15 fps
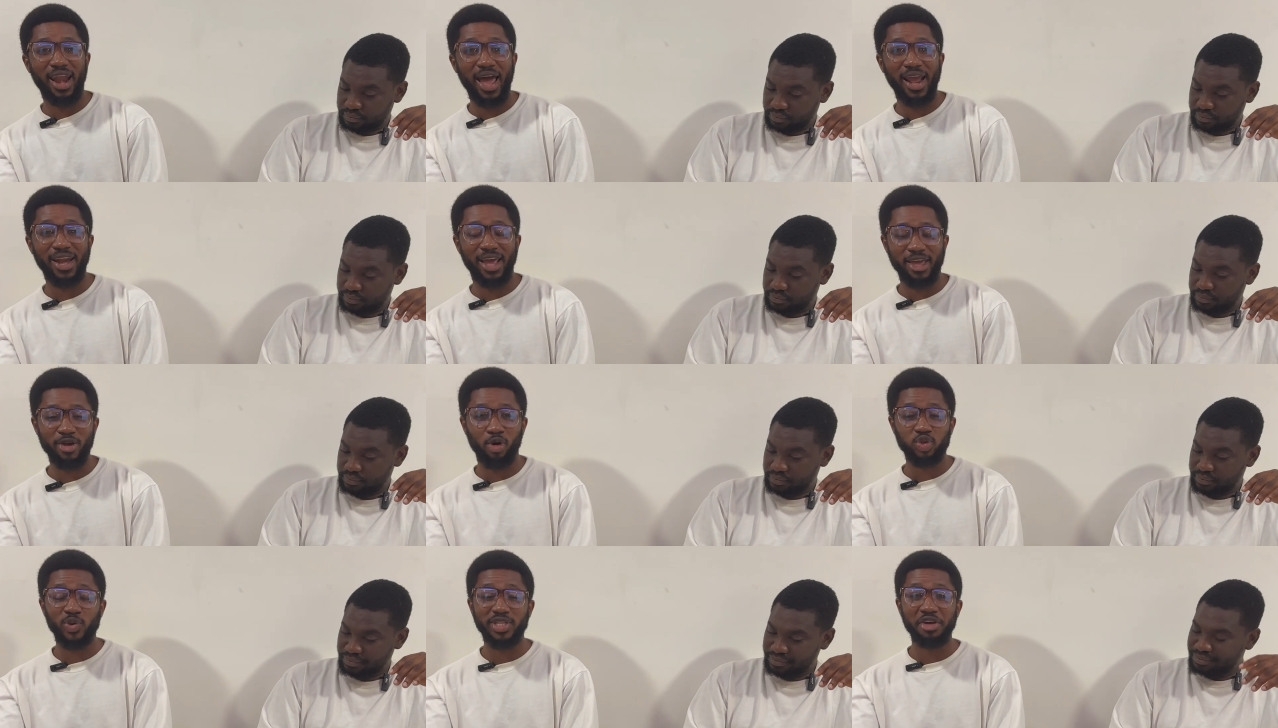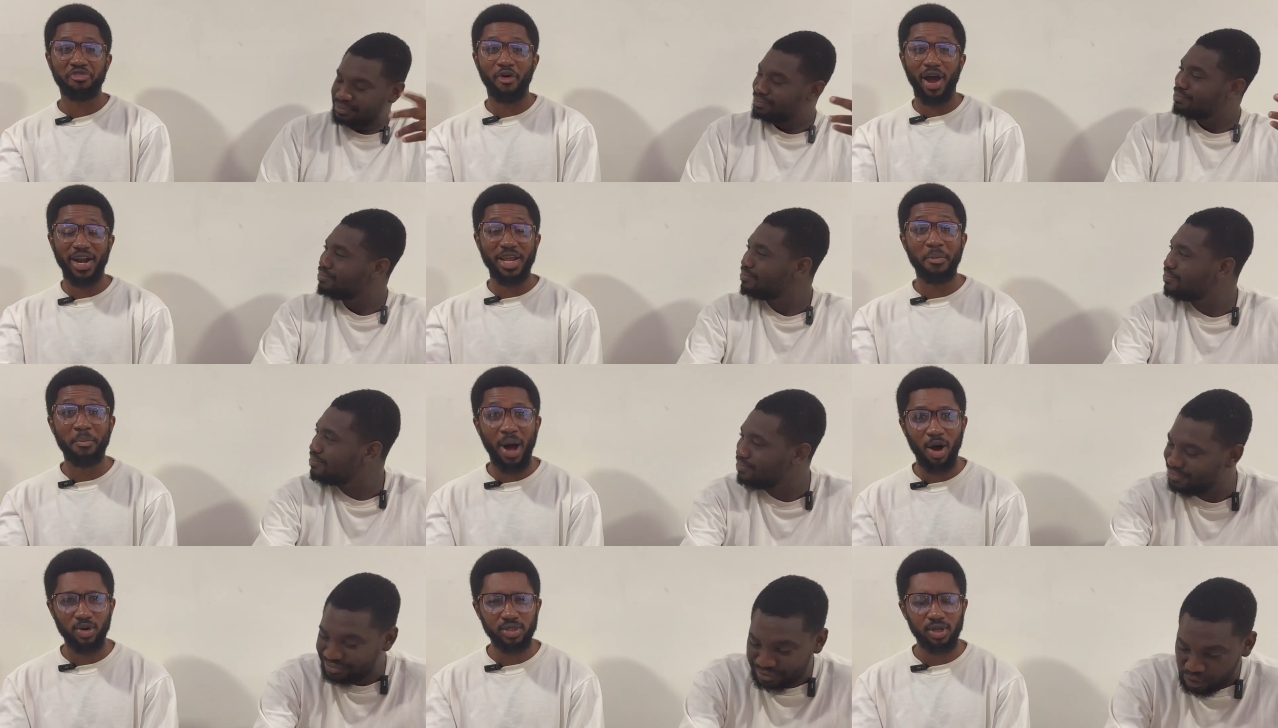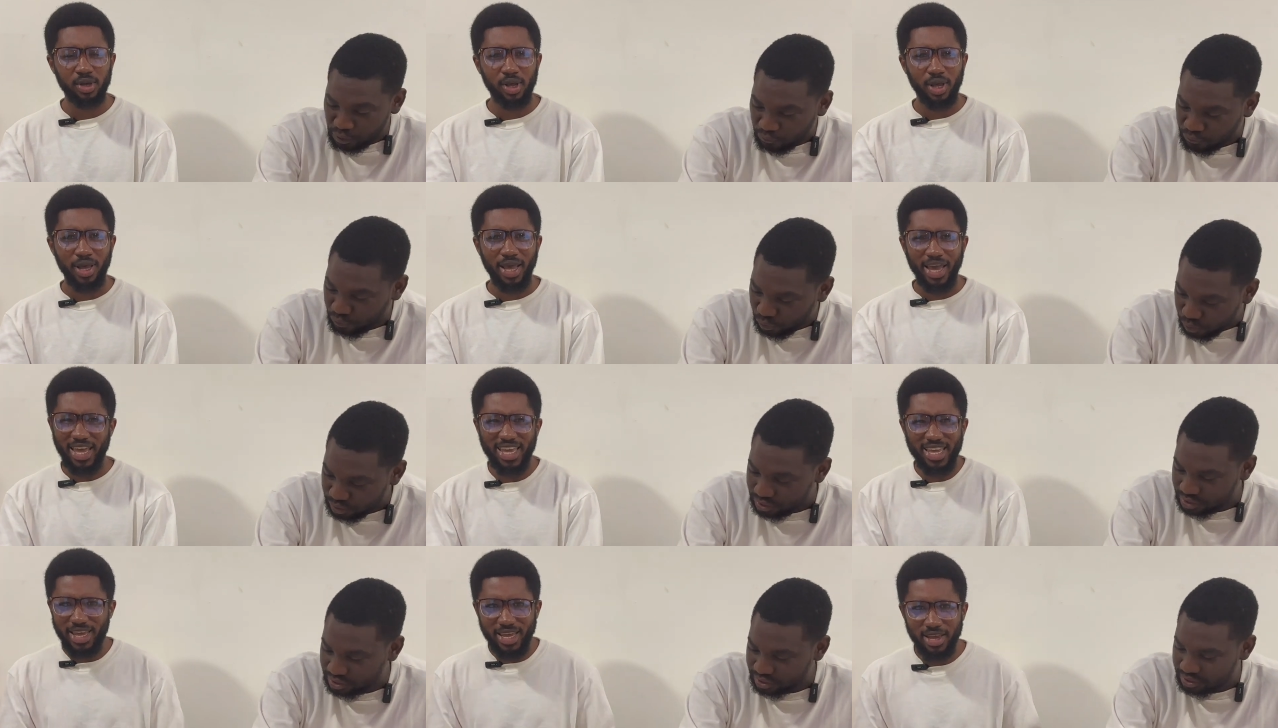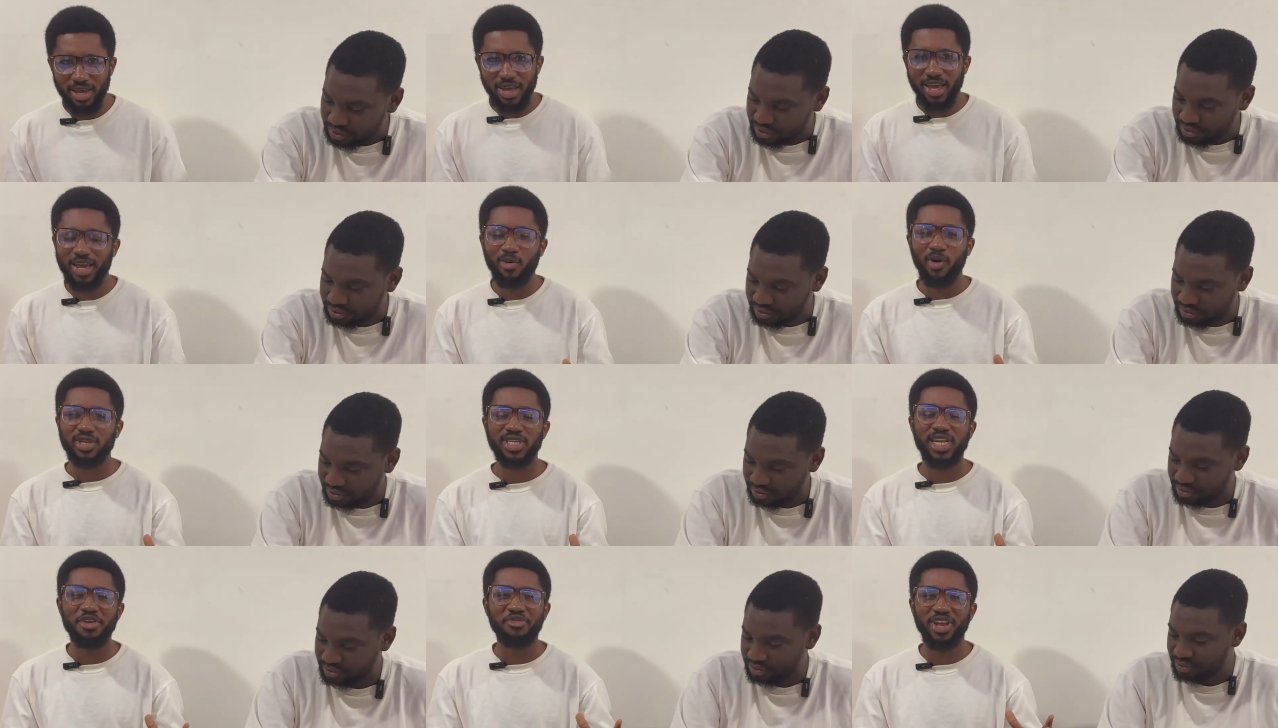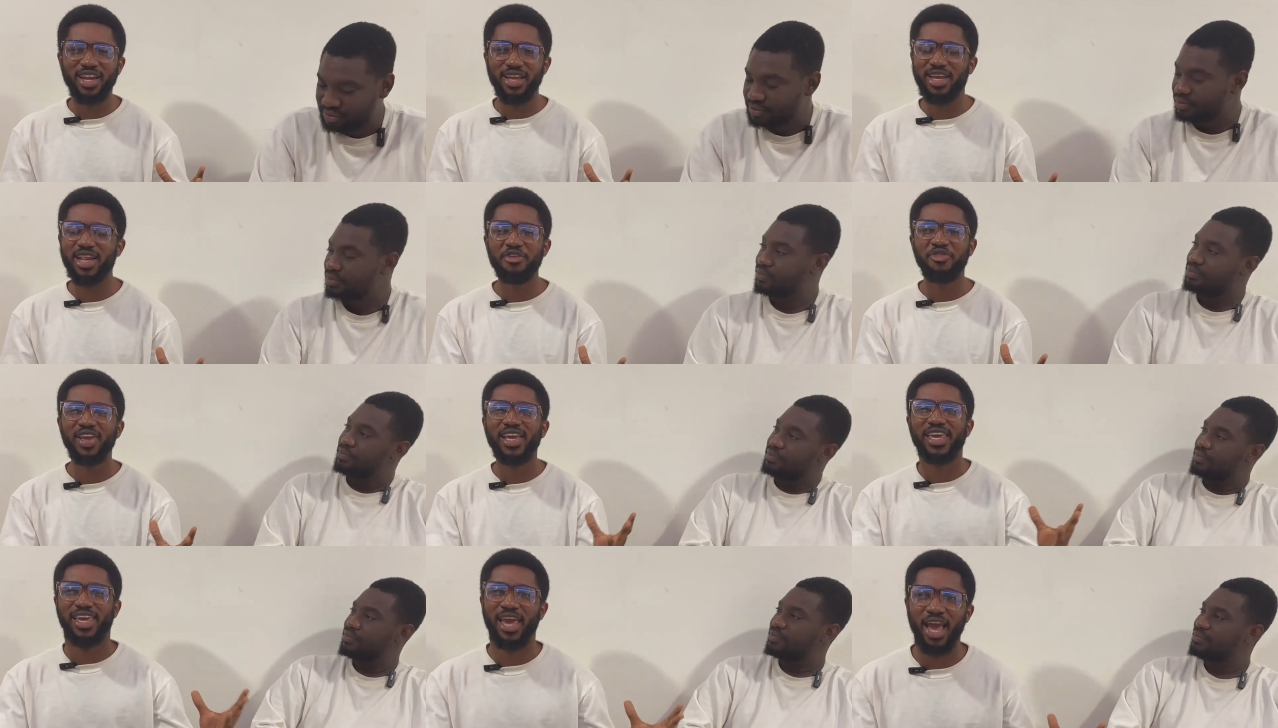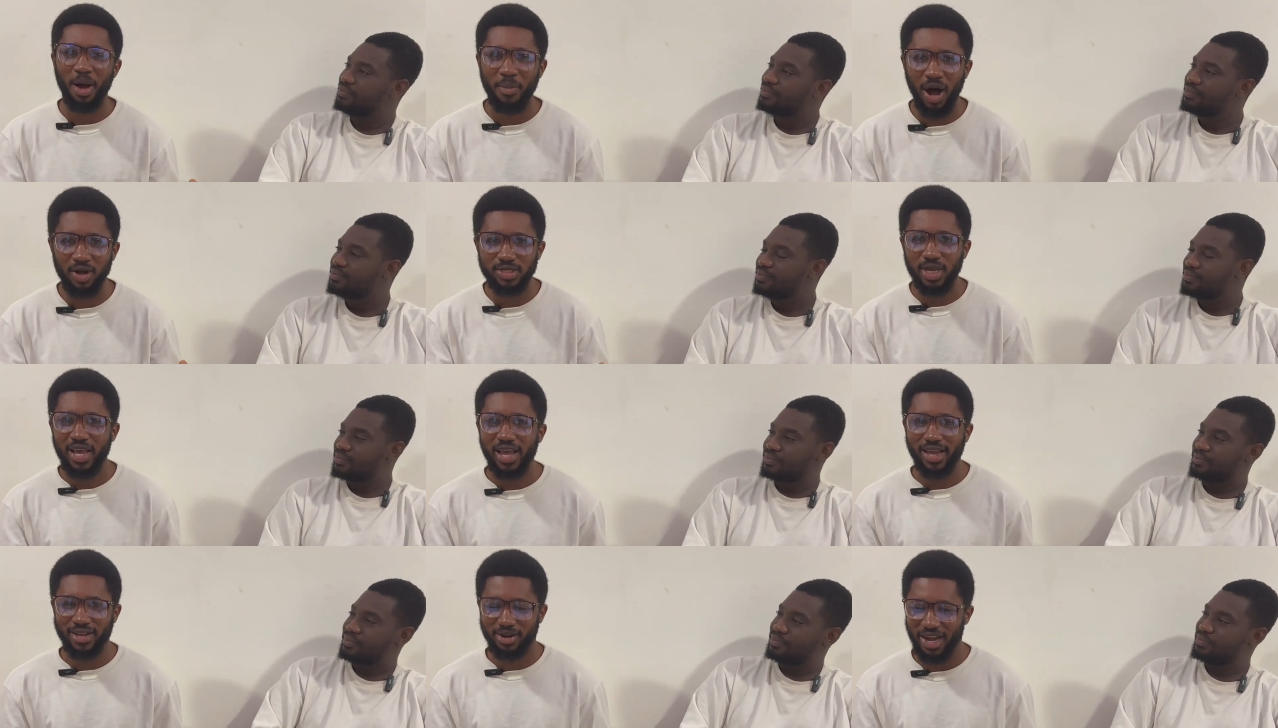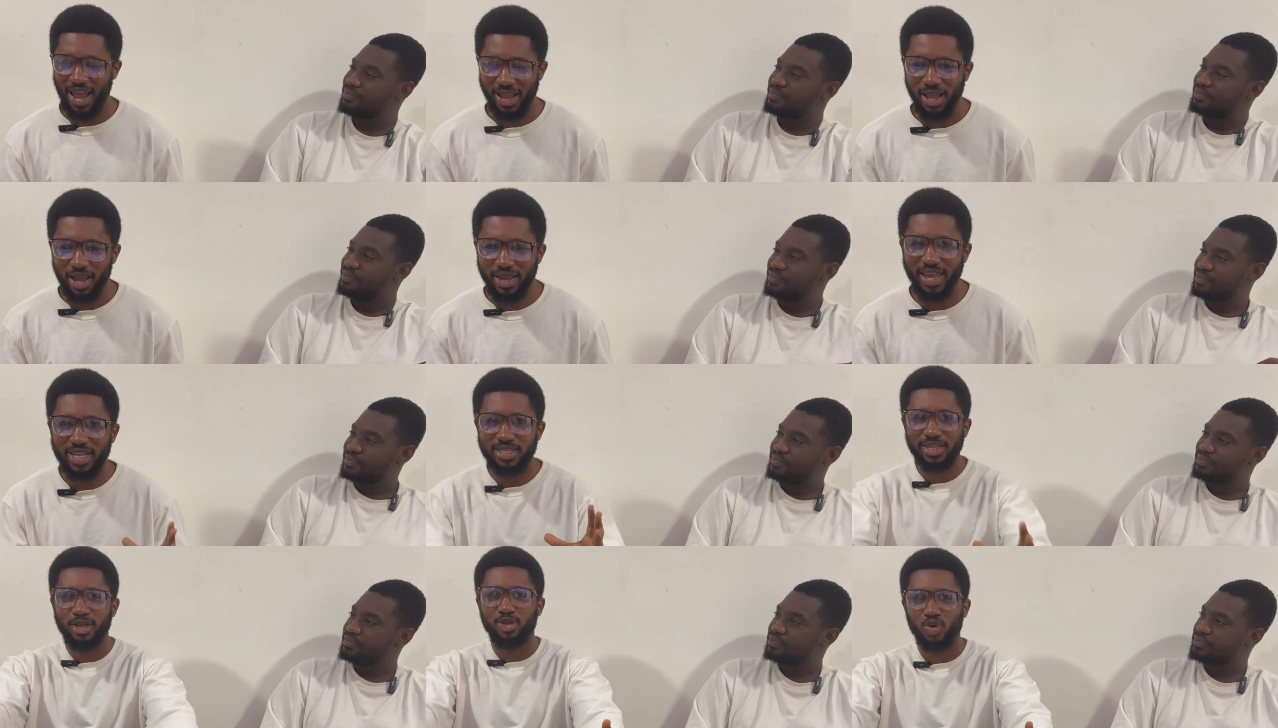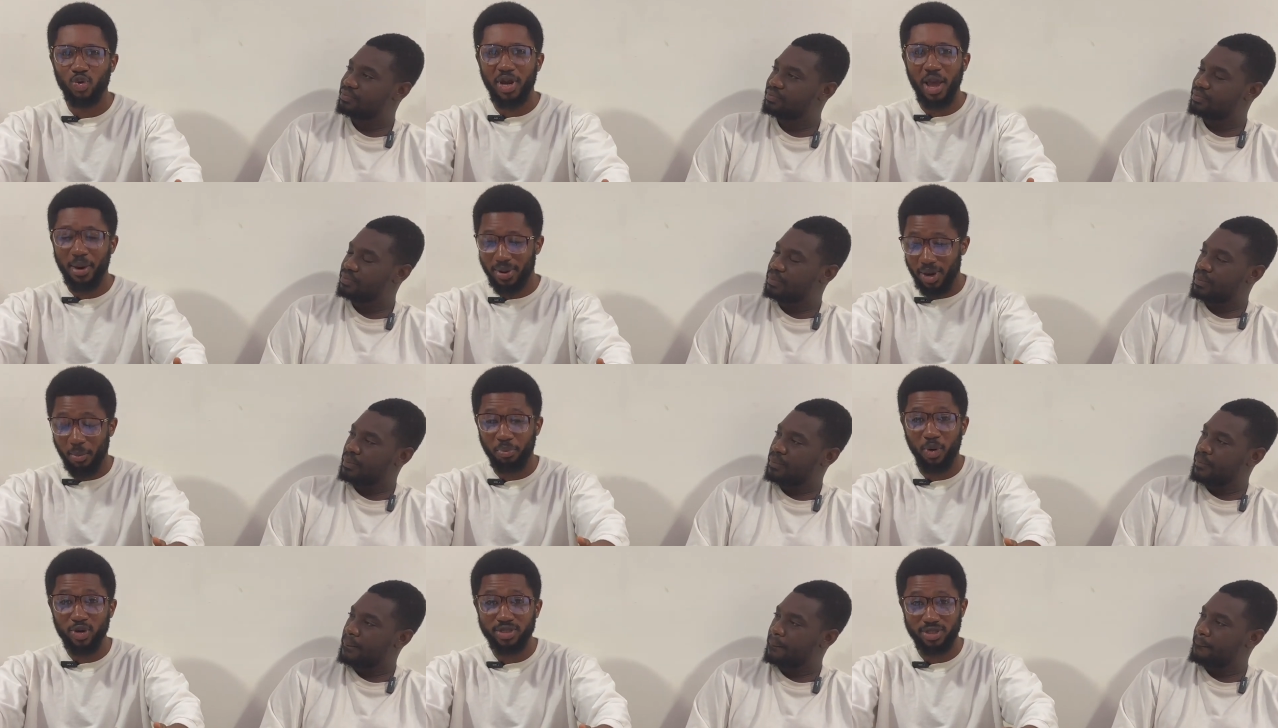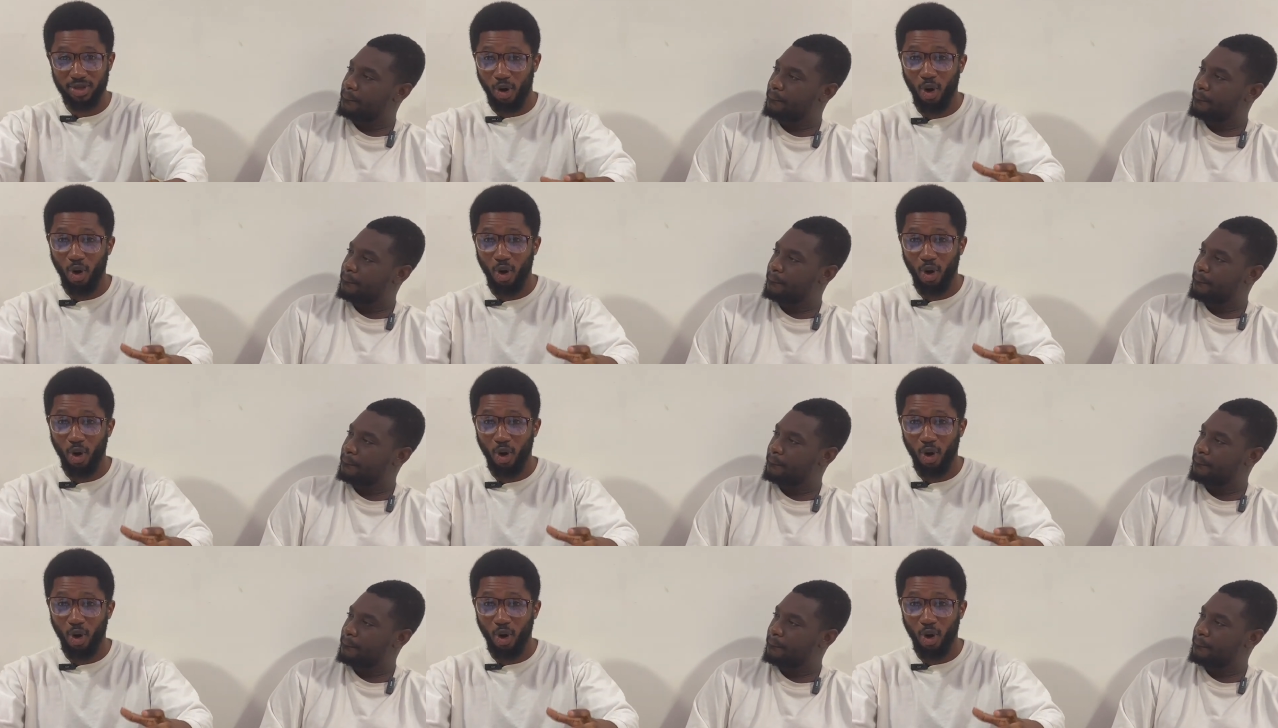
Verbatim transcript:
Speaker 1: line and he was waiting for an inbound. Of course. He, he, he wasn't even, he didn't even care about like getting into the, the post